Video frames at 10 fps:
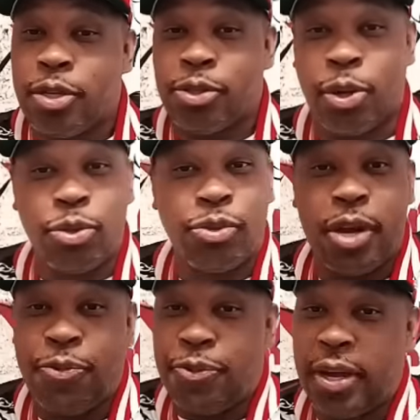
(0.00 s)
Turk
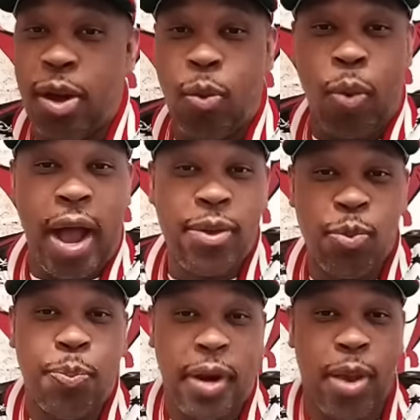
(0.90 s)
trying to figure out why
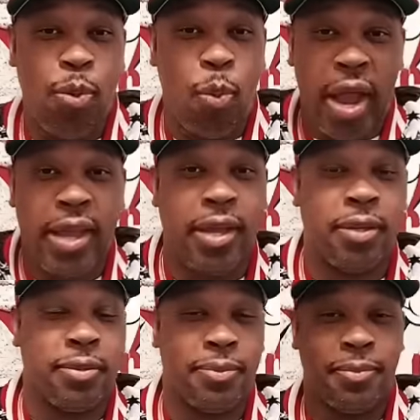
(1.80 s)
you playing with Wayne.